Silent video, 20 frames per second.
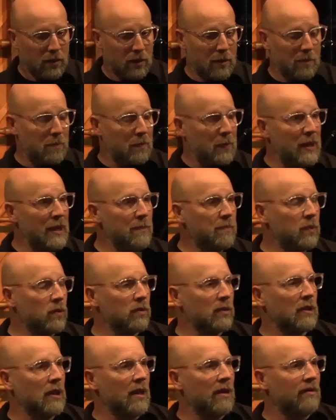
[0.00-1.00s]
And
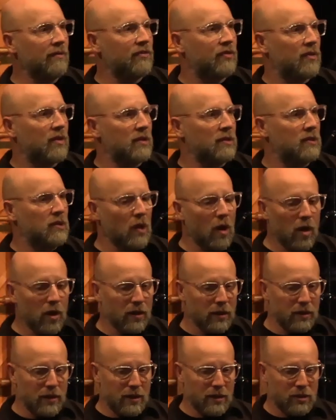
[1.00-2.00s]
people loved the
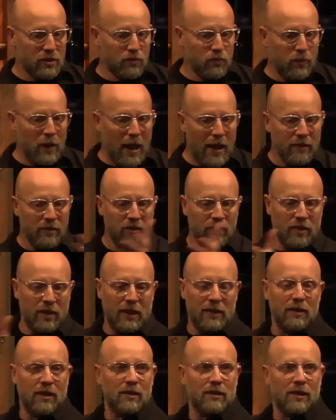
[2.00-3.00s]
darkness rather
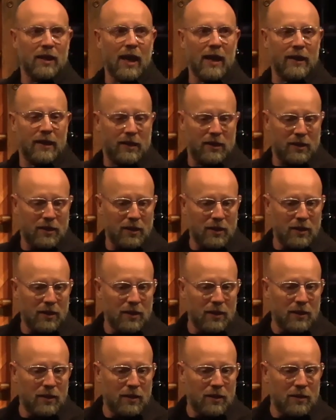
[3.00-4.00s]
than the light
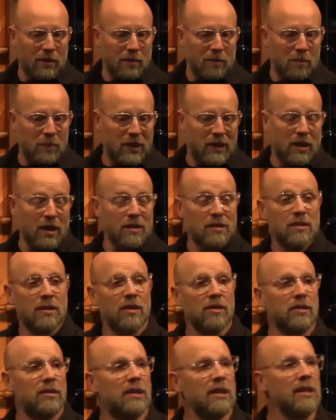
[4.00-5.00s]
because
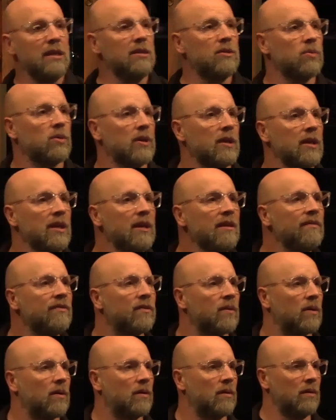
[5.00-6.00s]
their deeds were
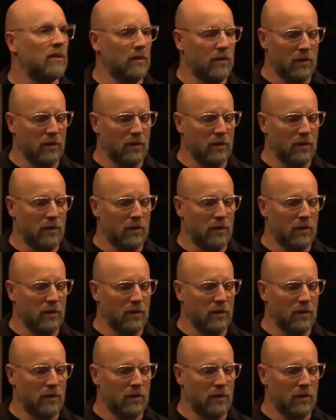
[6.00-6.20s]
evil.